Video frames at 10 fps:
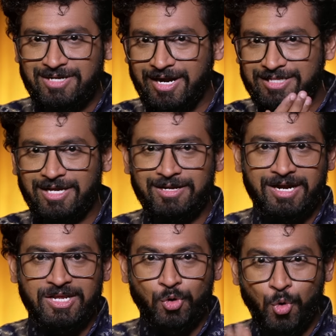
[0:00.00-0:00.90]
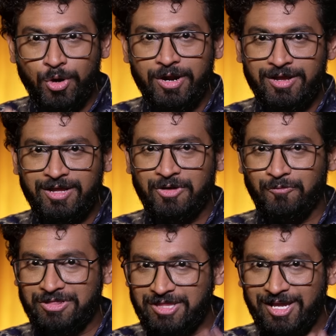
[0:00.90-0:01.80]
nadis are getting cooled
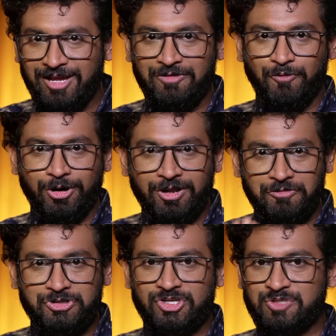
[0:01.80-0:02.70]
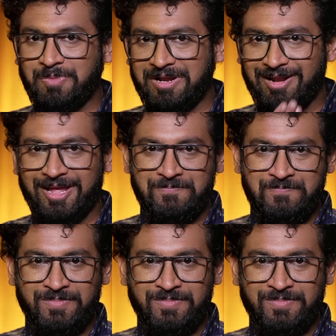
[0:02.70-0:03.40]
with the water which you are sprinkling.